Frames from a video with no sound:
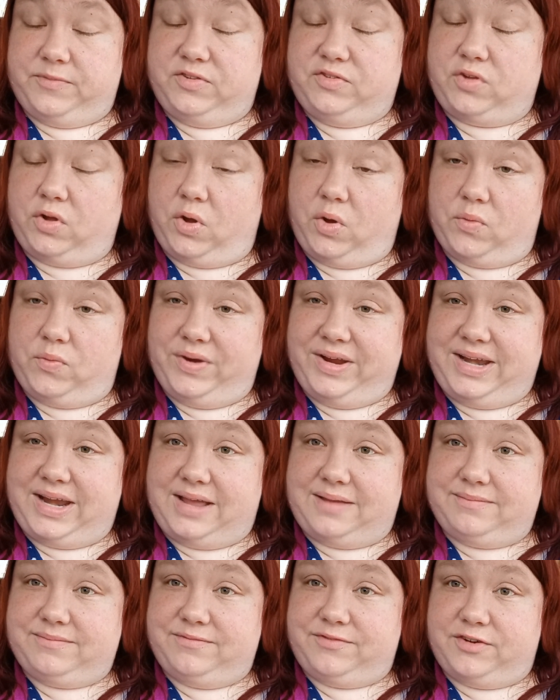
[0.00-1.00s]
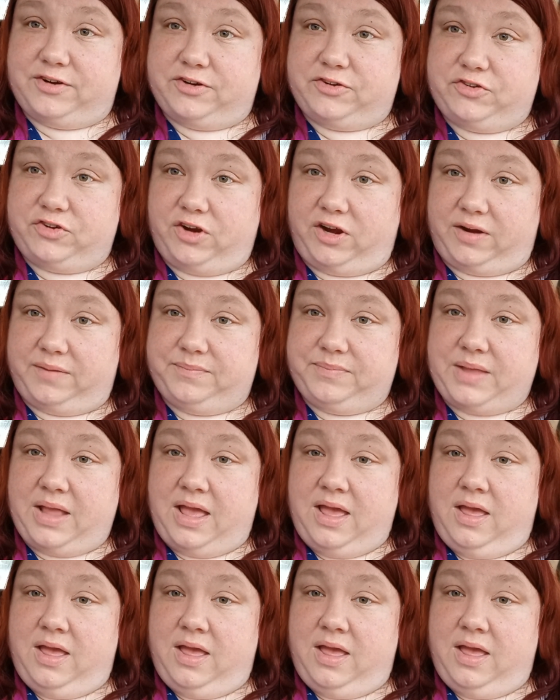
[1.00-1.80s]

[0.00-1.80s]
so go read it for sure.